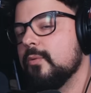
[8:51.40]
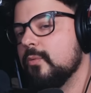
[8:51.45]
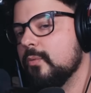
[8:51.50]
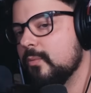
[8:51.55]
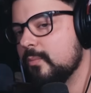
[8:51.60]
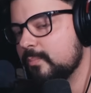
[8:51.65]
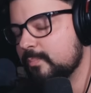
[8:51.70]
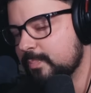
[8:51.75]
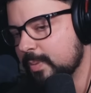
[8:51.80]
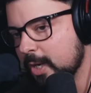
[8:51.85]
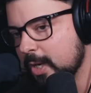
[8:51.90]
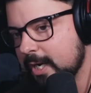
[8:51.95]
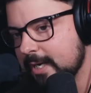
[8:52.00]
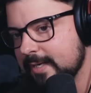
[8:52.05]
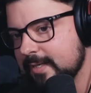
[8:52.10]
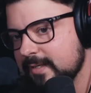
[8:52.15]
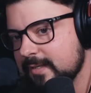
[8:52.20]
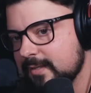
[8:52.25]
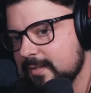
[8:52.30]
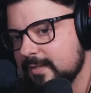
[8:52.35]

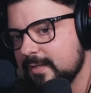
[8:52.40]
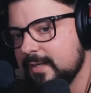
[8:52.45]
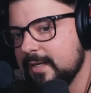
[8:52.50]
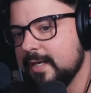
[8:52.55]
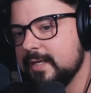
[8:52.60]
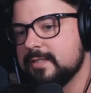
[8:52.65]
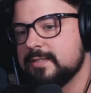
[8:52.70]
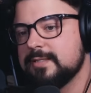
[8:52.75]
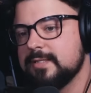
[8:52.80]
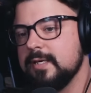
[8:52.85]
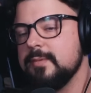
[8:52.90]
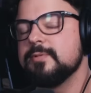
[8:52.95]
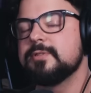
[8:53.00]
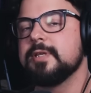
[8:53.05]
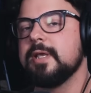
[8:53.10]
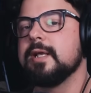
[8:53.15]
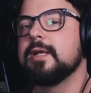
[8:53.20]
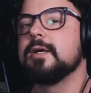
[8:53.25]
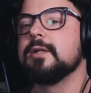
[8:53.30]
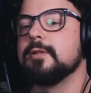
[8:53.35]
but it seems
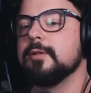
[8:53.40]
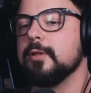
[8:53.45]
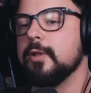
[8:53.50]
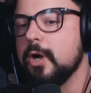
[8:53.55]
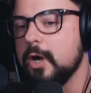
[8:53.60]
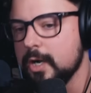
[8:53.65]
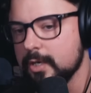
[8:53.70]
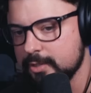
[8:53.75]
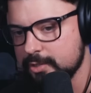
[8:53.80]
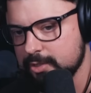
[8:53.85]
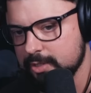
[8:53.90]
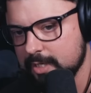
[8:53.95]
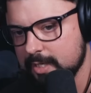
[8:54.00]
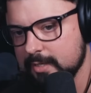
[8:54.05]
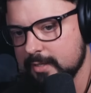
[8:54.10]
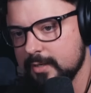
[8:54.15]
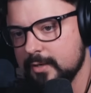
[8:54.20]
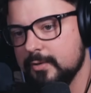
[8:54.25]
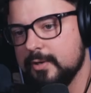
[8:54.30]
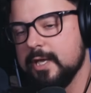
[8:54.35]
like a long
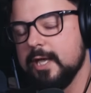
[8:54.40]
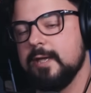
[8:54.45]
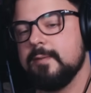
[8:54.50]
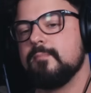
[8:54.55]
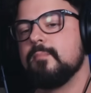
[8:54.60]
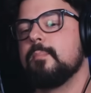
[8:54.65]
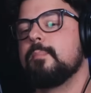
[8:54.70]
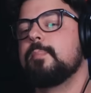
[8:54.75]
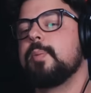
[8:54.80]
shot, okay?